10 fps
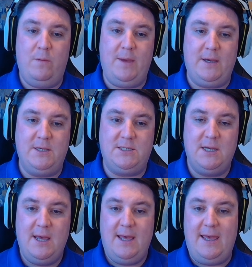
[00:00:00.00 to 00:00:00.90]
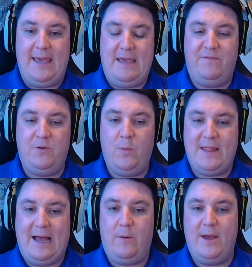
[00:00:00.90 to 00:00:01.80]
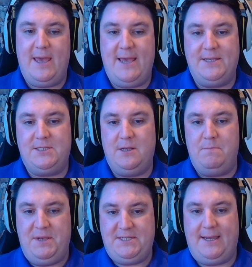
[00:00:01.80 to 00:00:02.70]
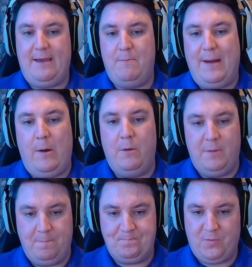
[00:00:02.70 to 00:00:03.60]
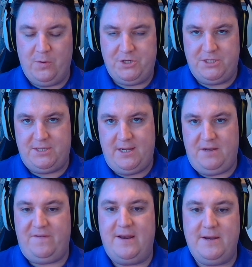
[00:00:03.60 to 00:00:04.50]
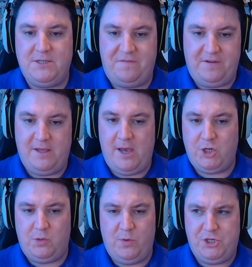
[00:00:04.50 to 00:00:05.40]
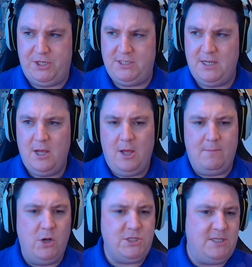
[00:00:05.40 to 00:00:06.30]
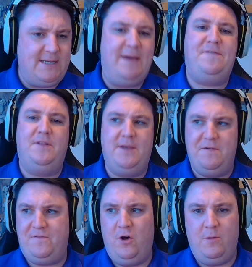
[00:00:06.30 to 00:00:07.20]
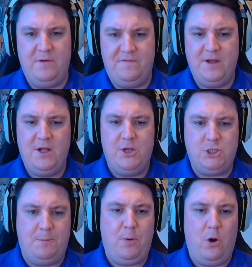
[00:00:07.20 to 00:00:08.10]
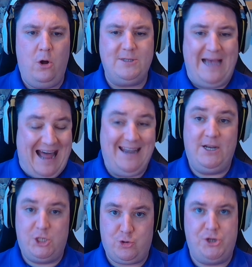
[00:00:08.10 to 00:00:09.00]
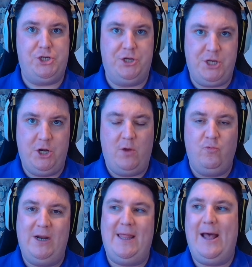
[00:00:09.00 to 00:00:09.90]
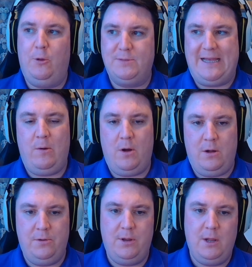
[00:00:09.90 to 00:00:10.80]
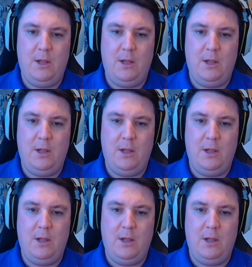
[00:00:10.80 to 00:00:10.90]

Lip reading: Because even without his Mystic Empowerment, which is the Defender's affiliation, which is most definitely a form of support and attrition, you know, it really helps out on